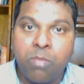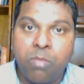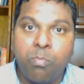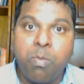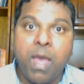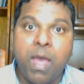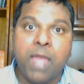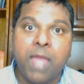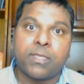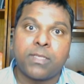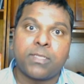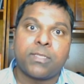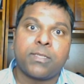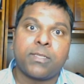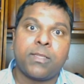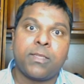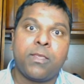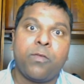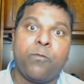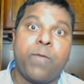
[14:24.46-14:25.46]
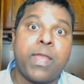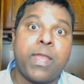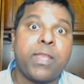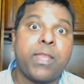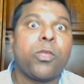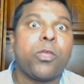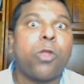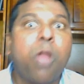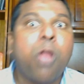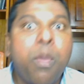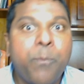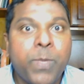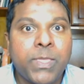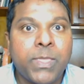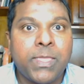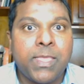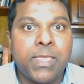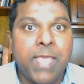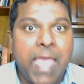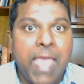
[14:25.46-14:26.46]
But when
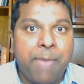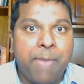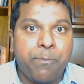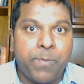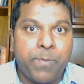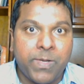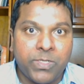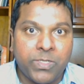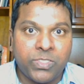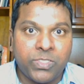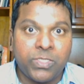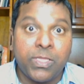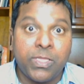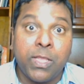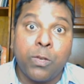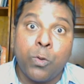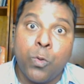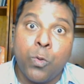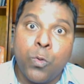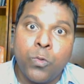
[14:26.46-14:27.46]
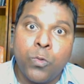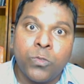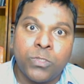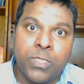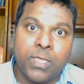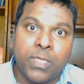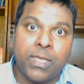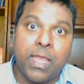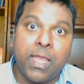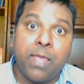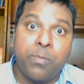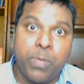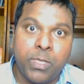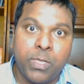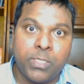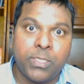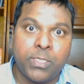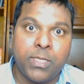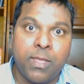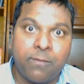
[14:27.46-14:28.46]
neuropathy happens, they lose that
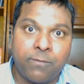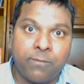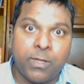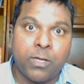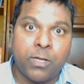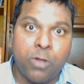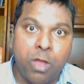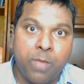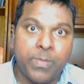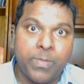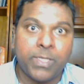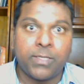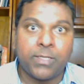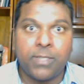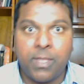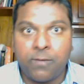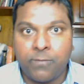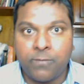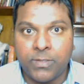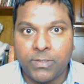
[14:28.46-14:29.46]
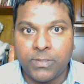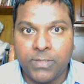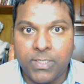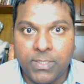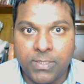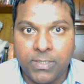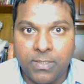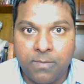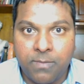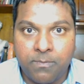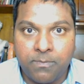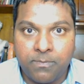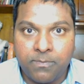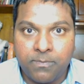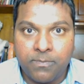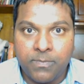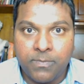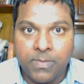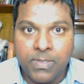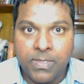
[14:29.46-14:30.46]
ability of autonomic nervous system.
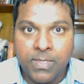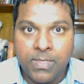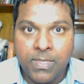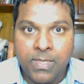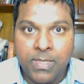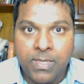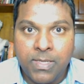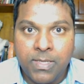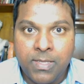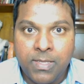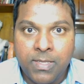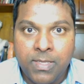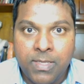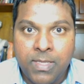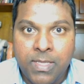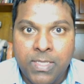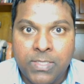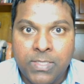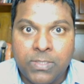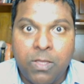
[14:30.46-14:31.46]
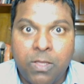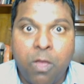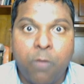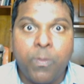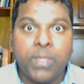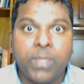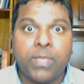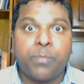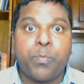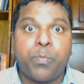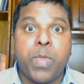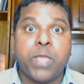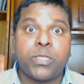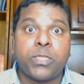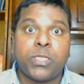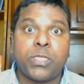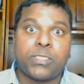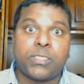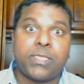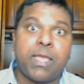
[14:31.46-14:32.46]
So when the
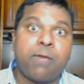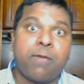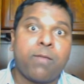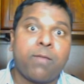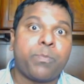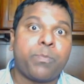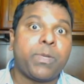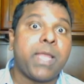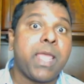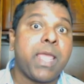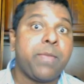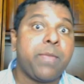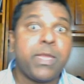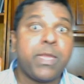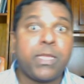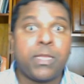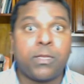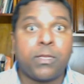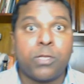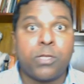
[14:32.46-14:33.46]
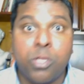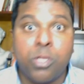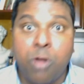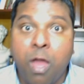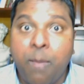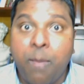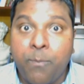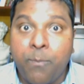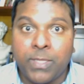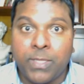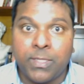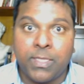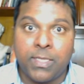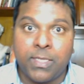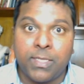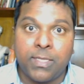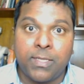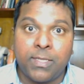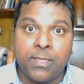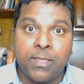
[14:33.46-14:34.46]
patients develop diabetic
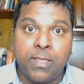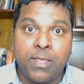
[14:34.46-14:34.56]
neuropathy